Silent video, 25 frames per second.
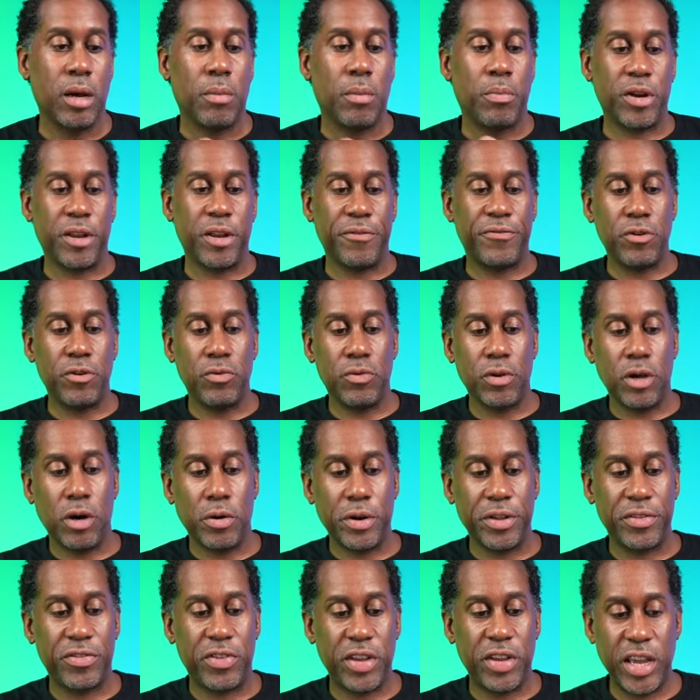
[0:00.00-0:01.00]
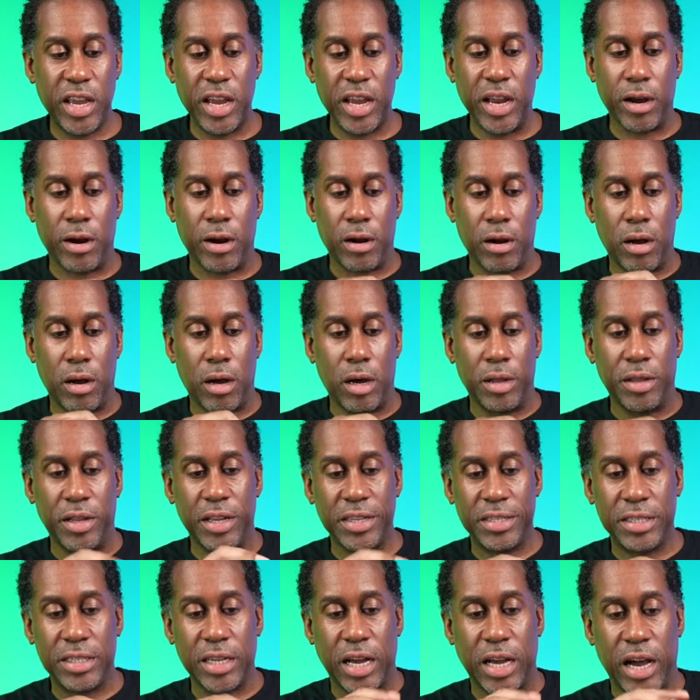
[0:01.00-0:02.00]
But if you notice here on
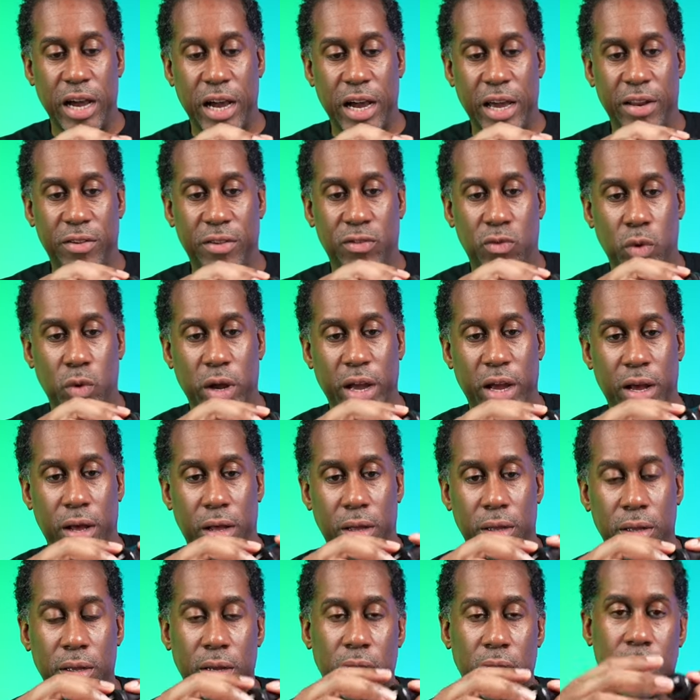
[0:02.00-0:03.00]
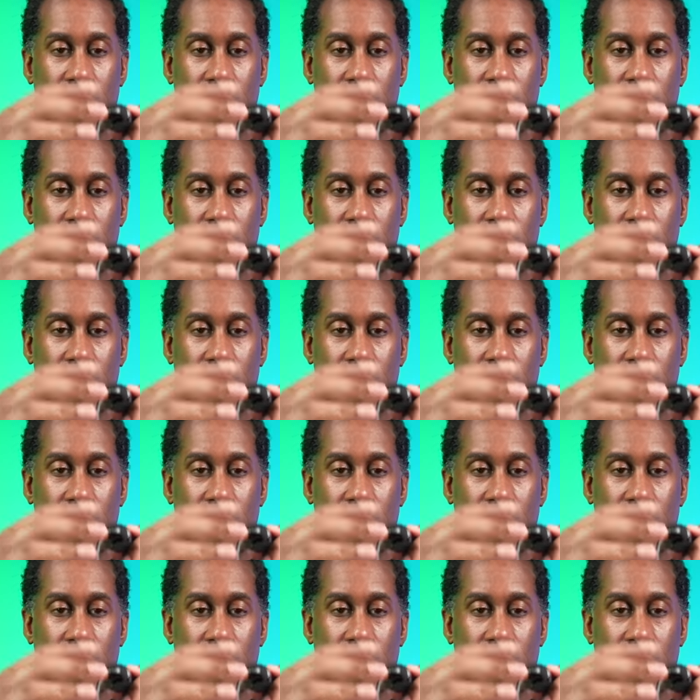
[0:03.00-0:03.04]
this side as well,